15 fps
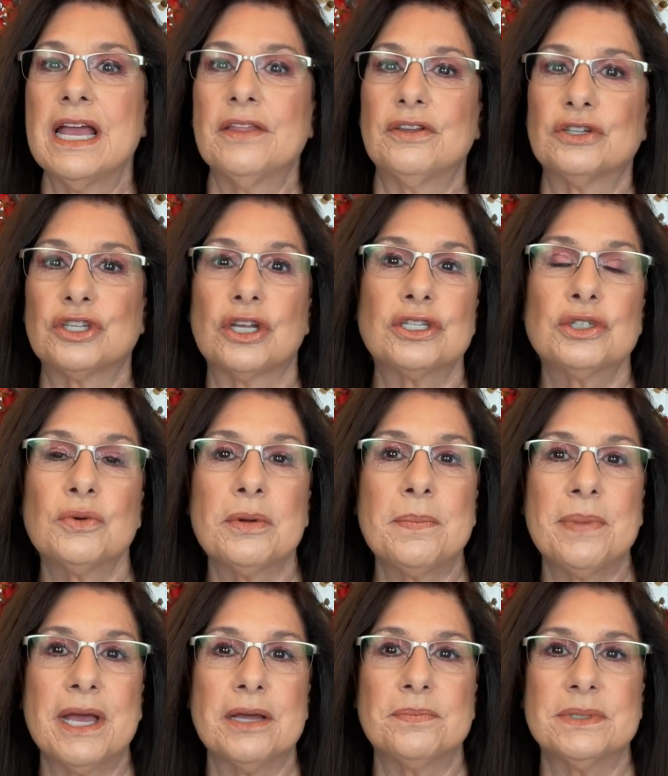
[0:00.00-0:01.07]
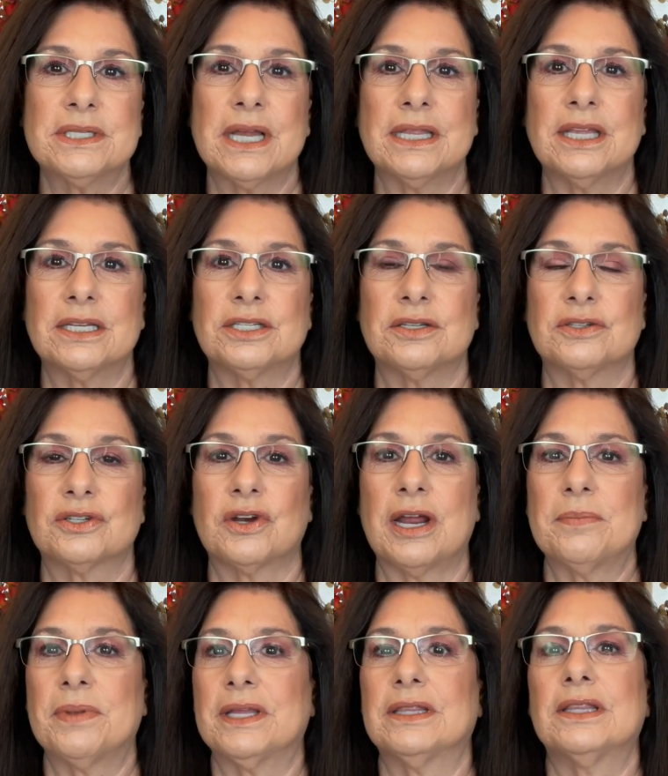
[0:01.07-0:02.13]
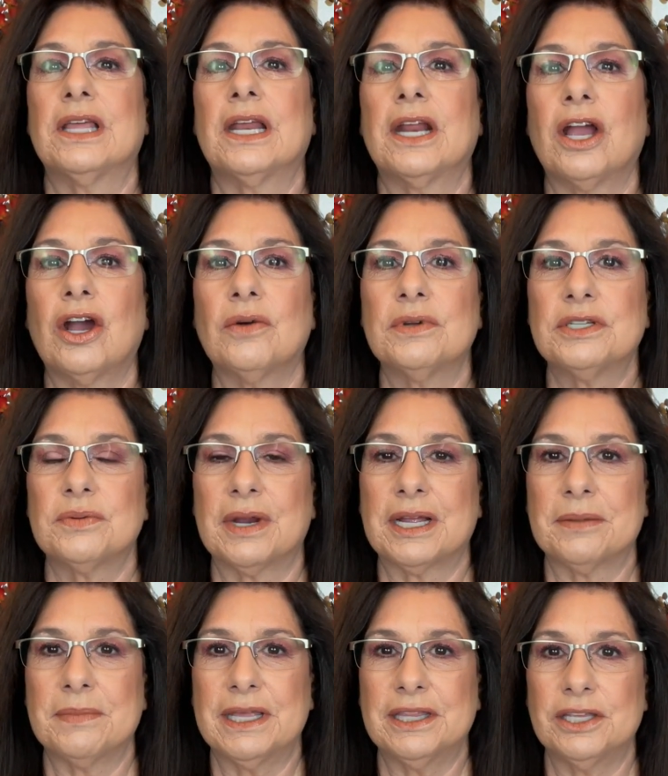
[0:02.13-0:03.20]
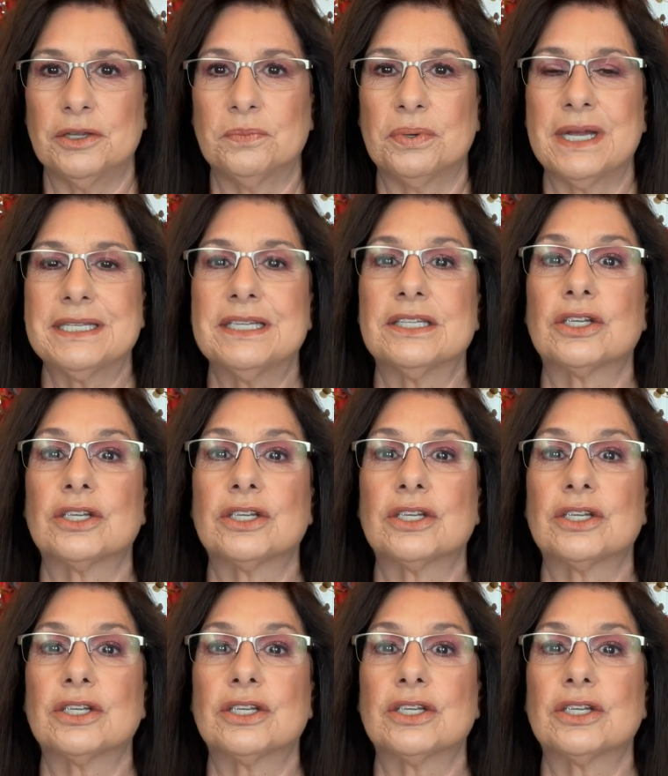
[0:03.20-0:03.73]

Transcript: There's also a bell beside that subscribe button that I always recommend that you press.